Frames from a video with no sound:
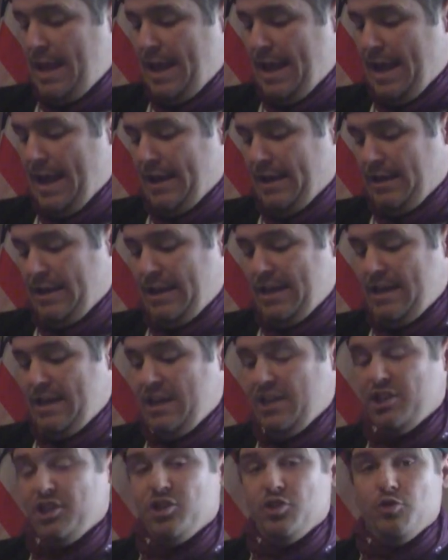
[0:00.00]
and uh, he
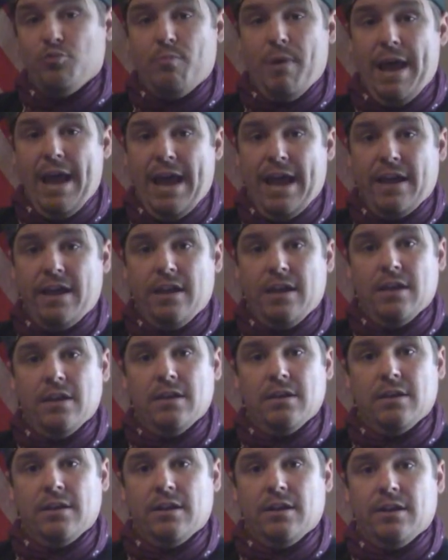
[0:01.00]
needs a new bag.
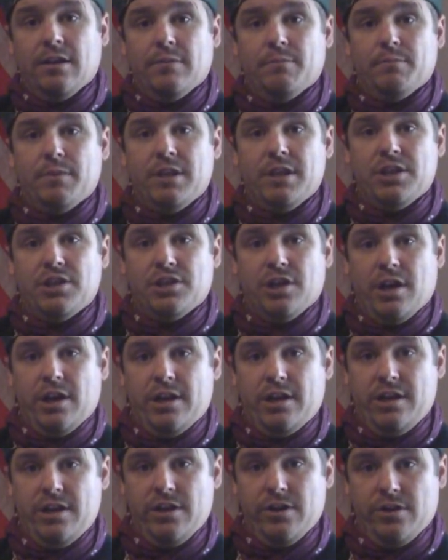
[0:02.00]
Um, he shot a
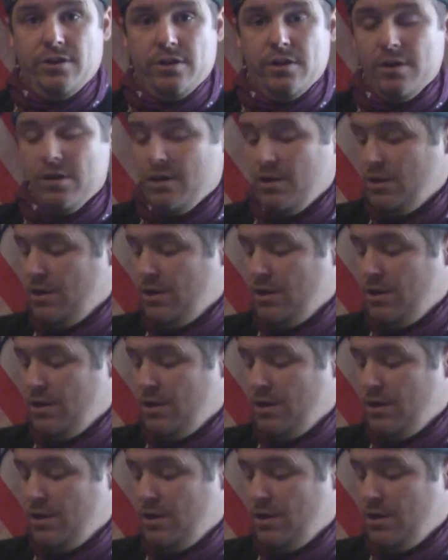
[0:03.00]
deer.